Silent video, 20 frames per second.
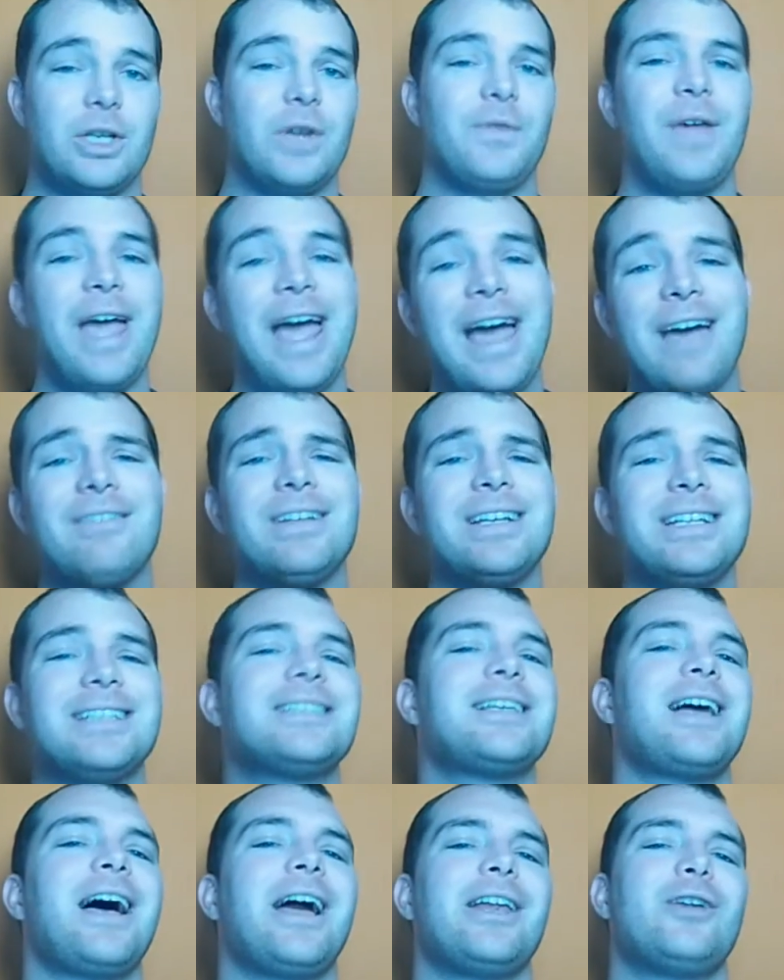So if you haven't
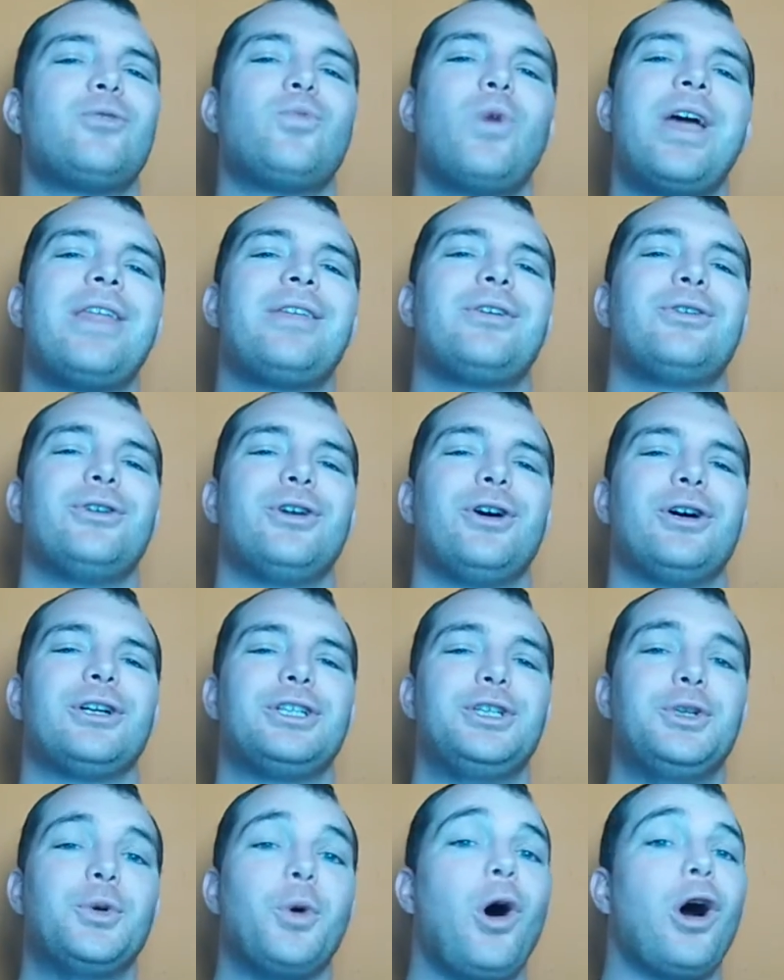decided whether or
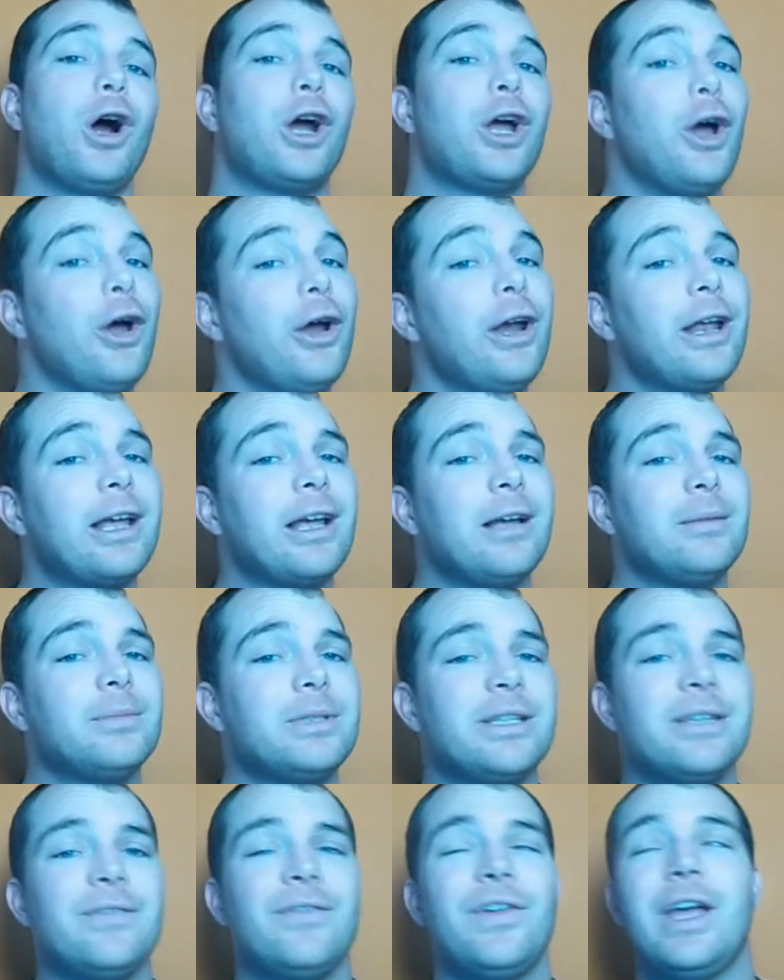not you are going to come to
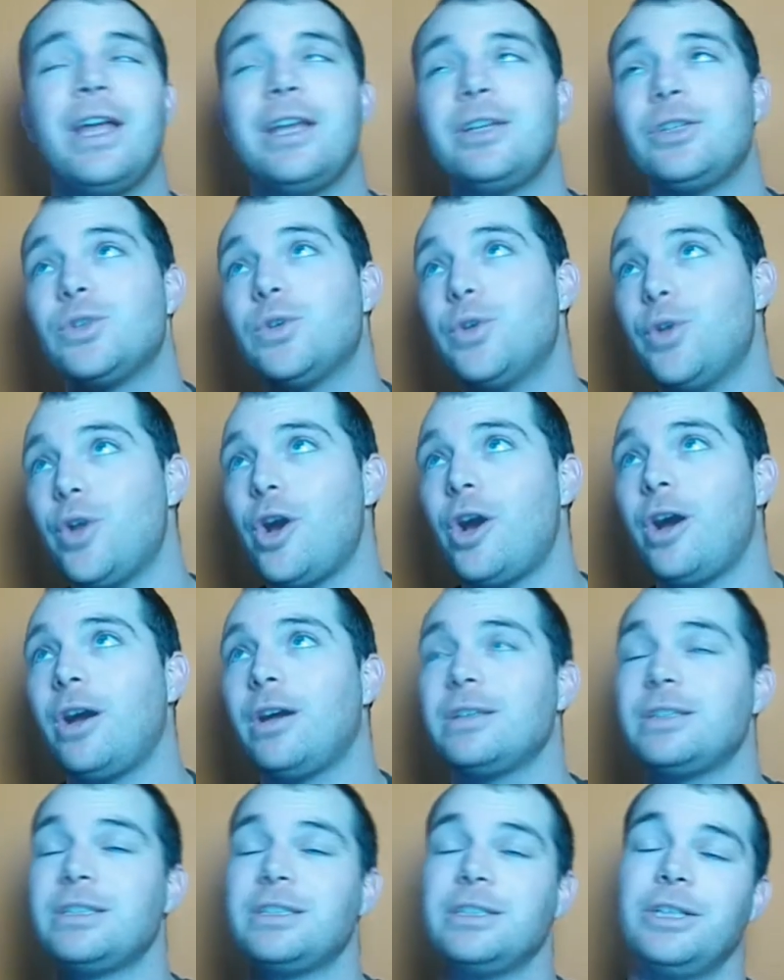the event or
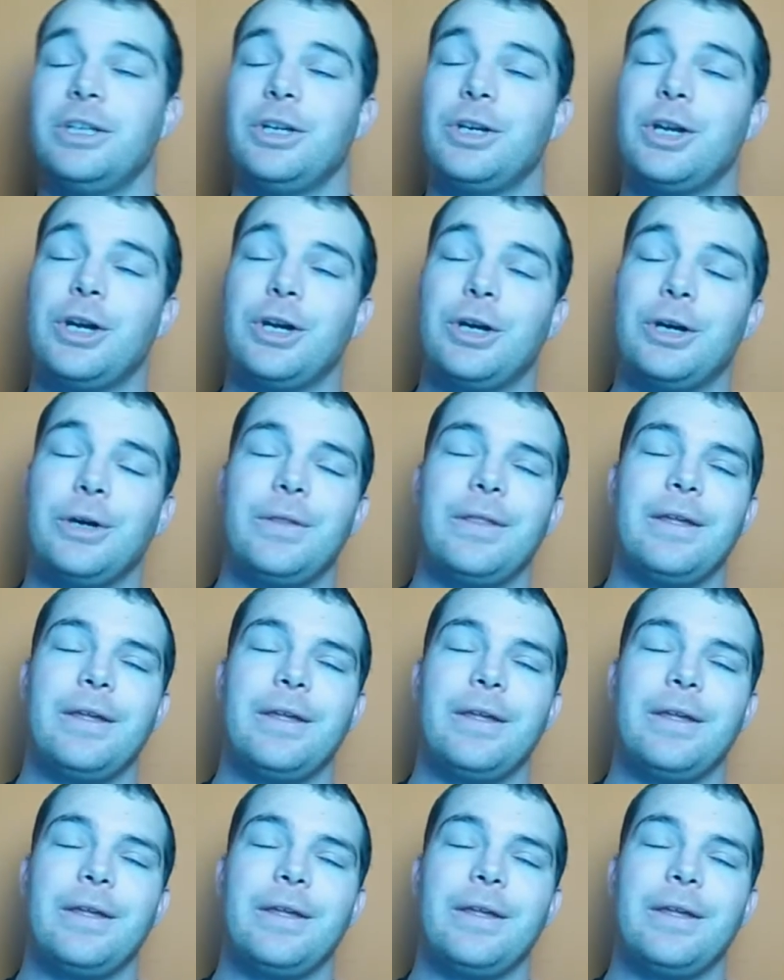not, and you know,